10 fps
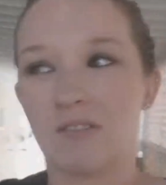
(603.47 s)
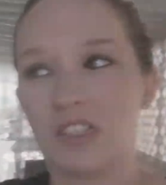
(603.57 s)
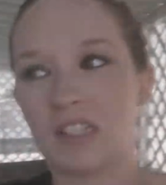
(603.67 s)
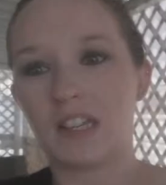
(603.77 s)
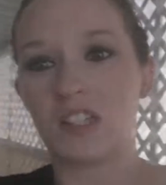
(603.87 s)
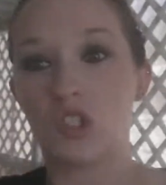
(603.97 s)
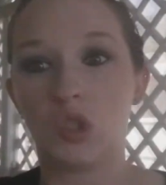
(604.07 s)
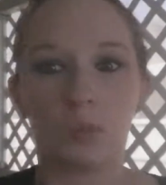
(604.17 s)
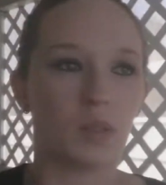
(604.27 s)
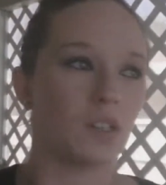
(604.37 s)
and it was, like,
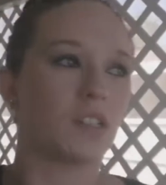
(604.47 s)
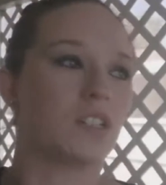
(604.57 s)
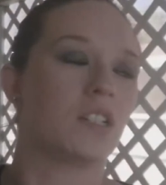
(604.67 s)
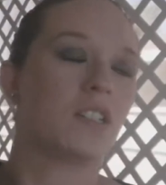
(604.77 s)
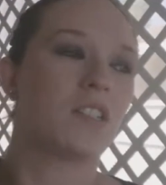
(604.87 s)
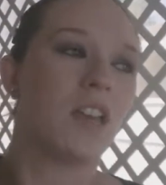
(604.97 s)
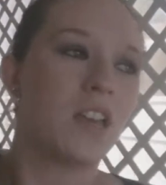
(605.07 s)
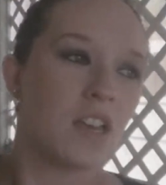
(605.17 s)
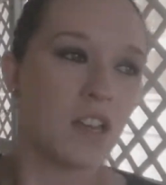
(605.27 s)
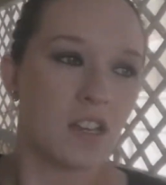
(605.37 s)
super delicious.
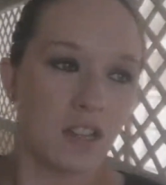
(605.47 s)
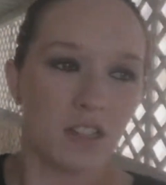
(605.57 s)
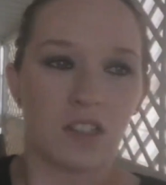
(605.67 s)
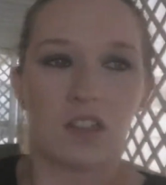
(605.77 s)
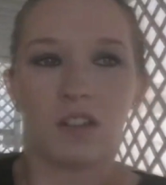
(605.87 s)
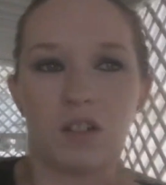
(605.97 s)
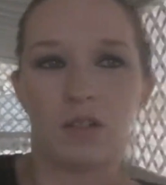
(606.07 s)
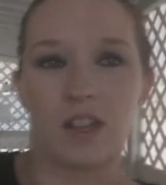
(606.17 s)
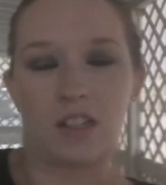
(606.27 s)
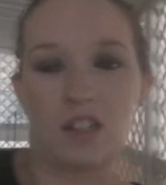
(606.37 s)

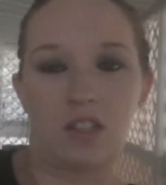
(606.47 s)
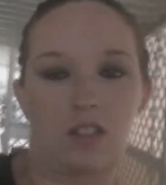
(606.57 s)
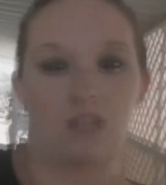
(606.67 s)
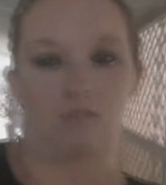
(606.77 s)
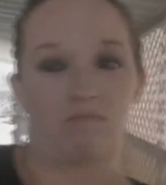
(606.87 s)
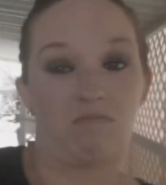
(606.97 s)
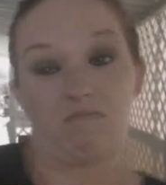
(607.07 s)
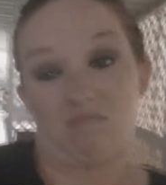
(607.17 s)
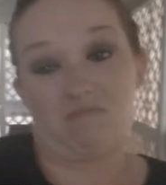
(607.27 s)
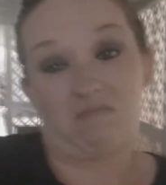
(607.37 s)
So that's...
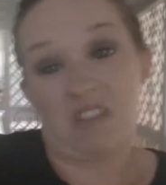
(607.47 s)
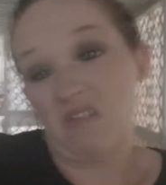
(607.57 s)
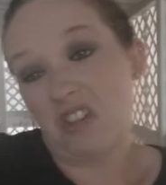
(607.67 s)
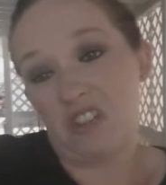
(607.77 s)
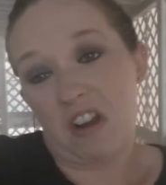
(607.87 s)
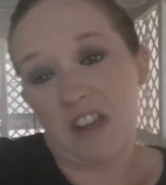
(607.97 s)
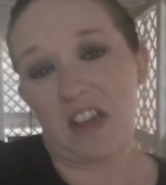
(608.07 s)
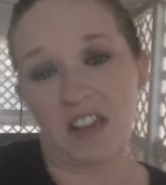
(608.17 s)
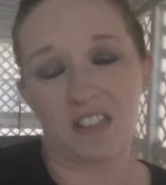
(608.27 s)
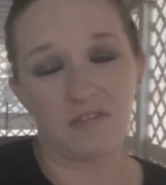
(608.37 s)
Give it a try,
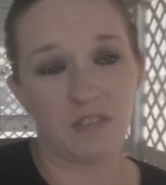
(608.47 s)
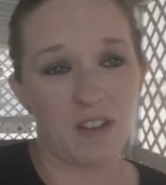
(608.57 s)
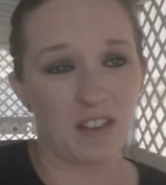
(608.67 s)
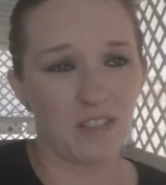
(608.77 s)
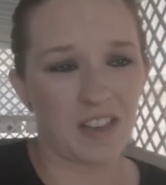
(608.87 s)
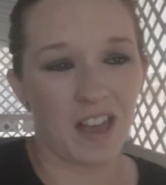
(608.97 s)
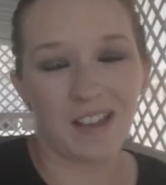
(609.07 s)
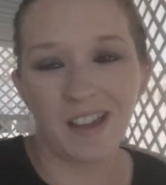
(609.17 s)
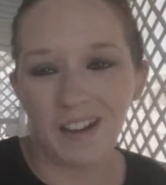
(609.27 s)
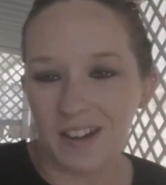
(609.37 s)
guys. If you have, like...
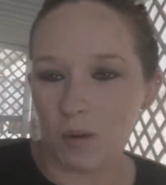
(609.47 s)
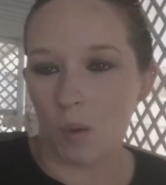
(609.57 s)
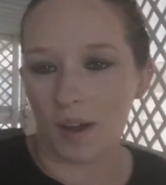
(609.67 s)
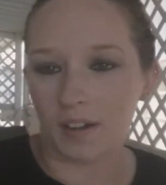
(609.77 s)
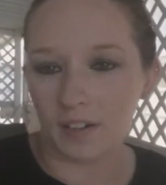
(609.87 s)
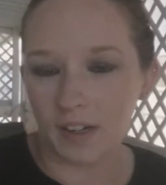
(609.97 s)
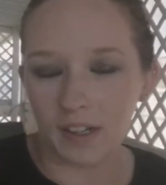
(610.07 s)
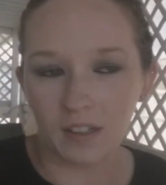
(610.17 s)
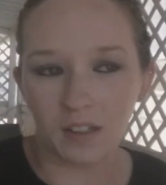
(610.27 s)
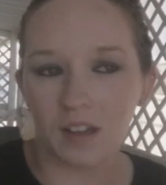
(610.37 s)
I got it at a
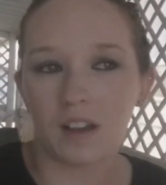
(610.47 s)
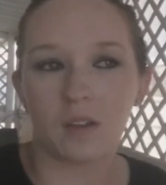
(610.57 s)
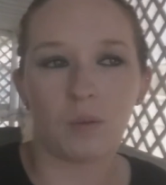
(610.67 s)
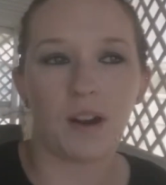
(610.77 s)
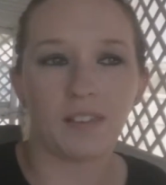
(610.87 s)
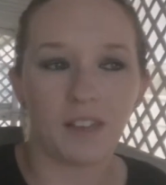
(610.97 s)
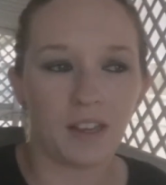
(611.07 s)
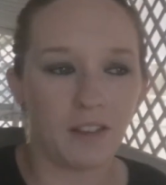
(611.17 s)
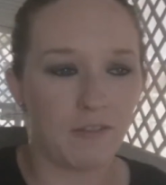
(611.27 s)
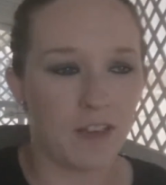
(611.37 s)
winery where I
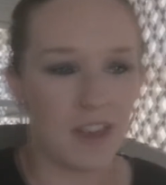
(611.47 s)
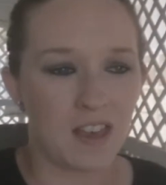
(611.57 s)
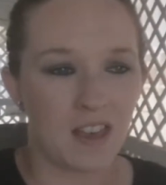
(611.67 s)
live.